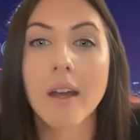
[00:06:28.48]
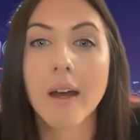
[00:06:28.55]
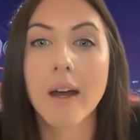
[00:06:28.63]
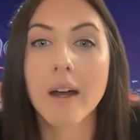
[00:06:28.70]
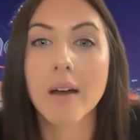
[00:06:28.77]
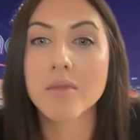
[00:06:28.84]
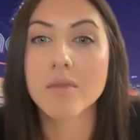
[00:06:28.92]

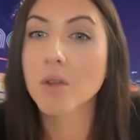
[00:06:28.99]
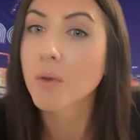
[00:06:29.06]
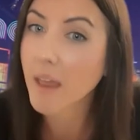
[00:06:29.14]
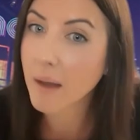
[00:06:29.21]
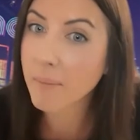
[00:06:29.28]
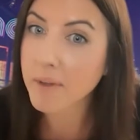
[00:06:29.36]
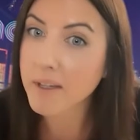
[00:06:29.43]
Um, so with
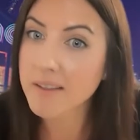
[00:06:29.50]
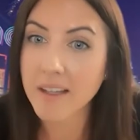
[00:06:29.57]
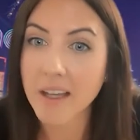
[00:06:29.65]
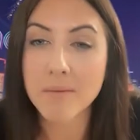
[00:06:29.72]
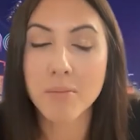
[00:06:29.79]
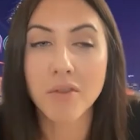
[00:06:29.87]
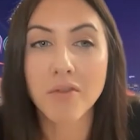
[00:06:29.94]
that being
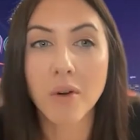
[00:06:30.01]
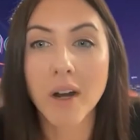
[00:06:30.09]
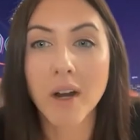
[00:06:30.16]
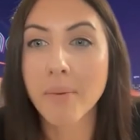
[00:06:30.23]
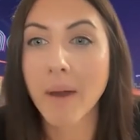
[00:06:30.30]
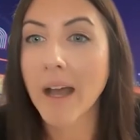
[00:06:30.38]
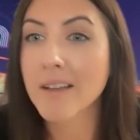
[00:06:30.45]
said, before I
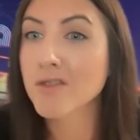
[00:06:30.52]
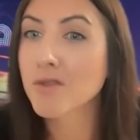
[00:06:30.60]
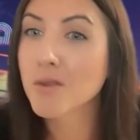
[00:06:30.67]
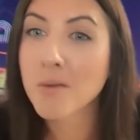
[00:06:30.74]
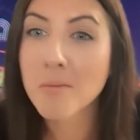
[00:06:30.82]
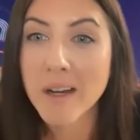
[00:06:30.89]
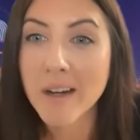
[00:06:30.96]
pass
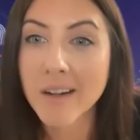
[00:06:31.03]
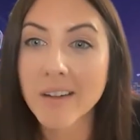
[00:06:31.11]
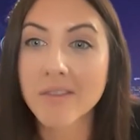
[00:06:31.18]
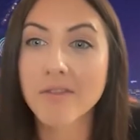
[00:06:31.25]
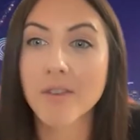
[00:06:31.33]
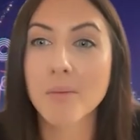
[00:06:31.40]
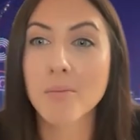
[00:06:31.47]
to
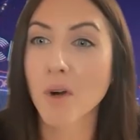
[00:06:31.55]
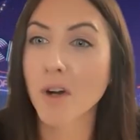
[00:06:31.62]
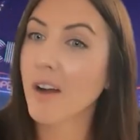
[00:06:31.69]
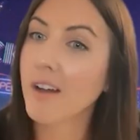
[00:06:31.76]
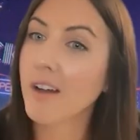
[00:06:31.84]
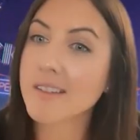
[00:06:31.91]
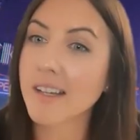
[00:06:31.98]
Amir for more
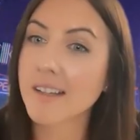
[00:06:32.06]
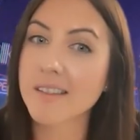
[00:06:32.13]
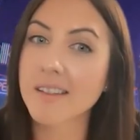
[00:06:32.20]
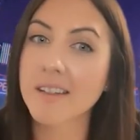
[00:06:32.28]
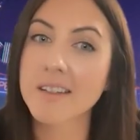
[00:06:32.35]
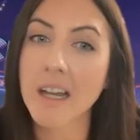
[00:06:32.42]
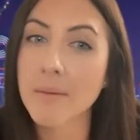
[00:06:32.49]
context
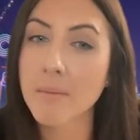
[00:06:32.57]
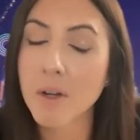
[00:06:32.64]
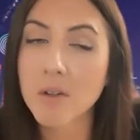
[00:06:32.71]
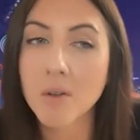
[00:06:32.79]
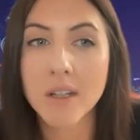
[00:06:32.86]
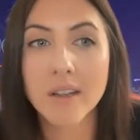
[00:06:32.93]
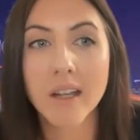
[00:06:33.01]
and a
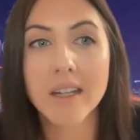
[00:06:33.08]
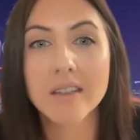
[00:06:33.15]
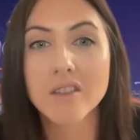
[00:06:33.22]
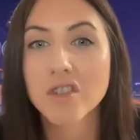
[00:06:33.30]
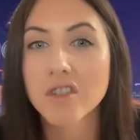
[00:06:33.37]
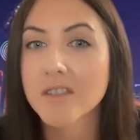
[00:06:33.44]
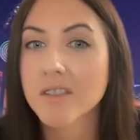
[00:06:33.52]
demo, I'd like to
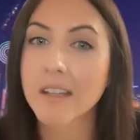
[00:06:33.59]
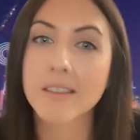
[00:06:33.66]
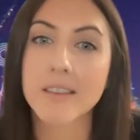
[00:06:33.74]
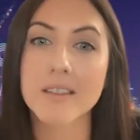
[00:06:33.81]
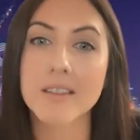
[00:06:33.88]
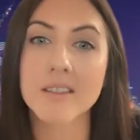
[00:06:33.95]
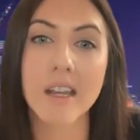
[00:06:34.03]
just set
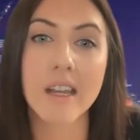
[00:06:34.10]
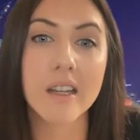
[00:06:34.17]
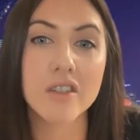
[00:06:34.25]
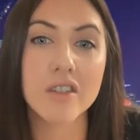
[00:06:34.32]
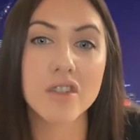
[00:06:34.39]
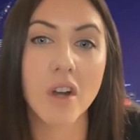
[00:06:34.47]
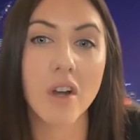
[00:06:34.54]
the
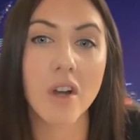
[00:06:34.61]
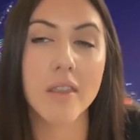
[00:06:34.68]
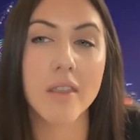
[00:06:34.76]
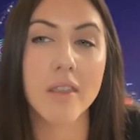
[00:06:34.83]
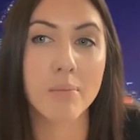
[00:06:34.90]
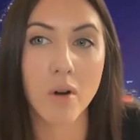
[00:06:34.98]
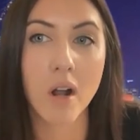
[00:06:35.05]
stage on
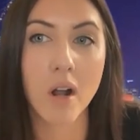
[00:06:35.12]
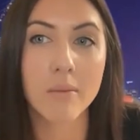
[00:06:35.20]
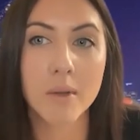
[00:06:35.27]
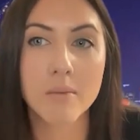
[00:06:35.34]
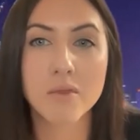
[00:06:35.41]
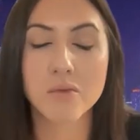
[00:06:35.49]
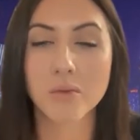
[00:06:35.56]
the
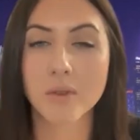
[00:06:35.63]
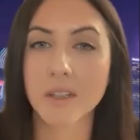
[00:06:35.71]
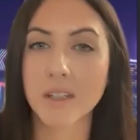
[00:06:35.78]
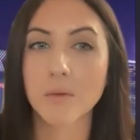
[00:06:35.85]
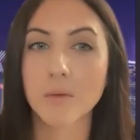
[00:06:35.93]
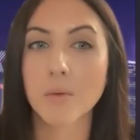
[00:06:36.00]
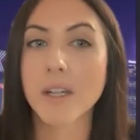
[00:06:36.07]
problems really
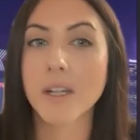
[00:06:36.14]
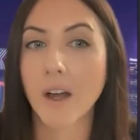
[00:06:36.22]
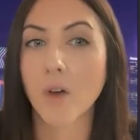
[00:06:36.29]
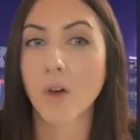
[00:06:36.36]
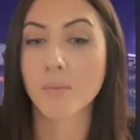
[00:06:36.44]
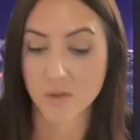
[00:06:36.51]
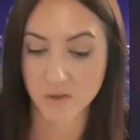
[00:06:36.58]
that we
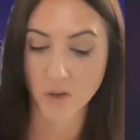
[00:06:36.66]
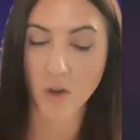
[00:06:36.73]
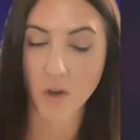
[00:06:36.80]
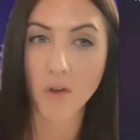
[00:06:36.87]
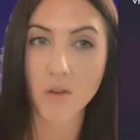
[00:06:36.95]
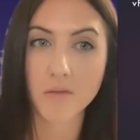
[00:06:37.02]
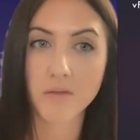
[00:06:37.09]
help
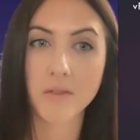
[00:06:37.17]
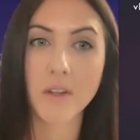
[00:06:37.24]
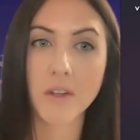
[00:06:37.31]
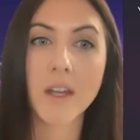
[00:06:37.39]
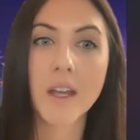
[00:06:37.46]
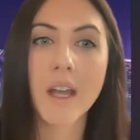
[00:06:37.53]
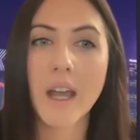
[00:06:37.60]
solve.
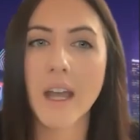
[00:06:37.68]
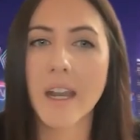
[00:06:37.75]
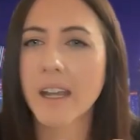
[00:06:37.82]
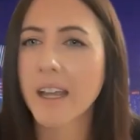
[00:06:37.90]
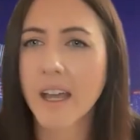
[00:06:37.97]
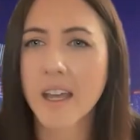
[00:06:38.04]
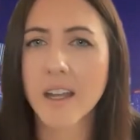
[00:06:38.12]
And
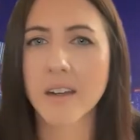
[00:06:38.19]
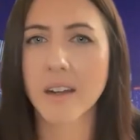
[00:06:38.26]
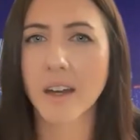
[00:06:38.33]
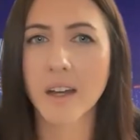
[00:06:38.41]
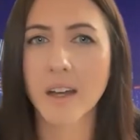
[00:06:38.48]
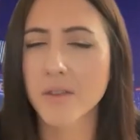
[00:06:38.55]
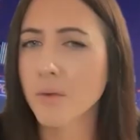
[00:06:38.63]
again,
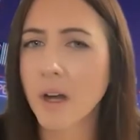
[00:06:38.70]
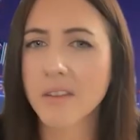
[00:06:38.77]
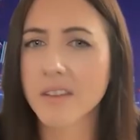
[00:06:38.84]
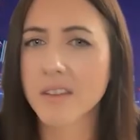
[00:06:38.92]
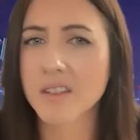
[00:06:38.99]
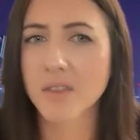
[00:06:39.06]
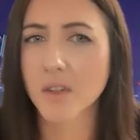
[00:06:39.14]
uh, throughout
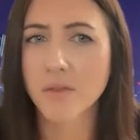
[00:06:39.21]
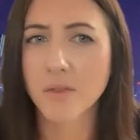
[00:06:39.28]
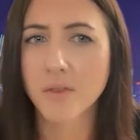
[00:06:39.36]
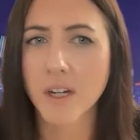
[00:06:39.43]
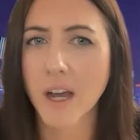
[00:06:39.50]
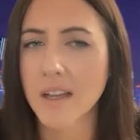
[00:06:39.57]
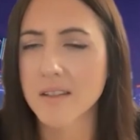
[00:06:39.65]
this, feel
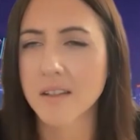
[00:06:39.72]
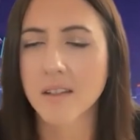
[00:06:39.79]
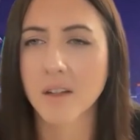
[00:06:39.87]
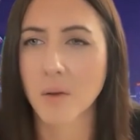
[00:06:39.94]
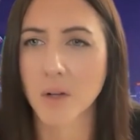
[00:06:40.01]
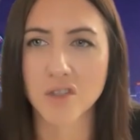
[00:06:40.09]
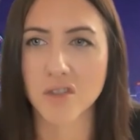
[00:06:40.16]
free to ask any
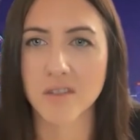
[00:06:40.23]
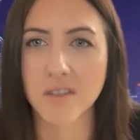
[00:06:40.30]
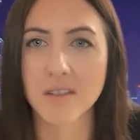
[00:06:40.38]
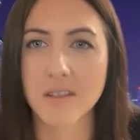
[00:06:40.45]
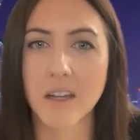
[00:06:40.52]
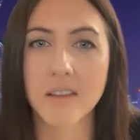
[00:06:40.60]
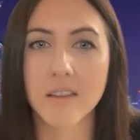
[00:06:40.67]
questions
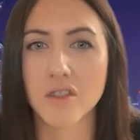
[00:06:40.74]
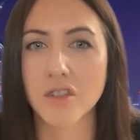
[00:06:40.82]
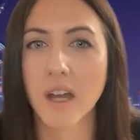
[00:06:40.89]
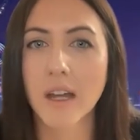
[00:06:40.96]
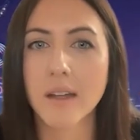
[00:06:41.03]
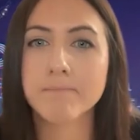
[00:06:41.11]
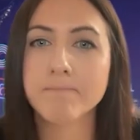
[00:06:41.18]
inside the
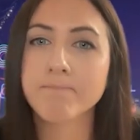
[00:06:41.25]
chat.